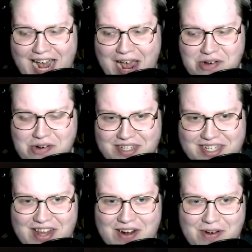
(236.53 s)
Ouch,
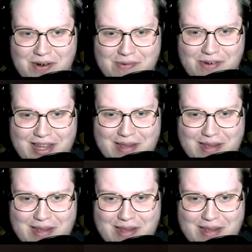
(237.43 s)
that hurt really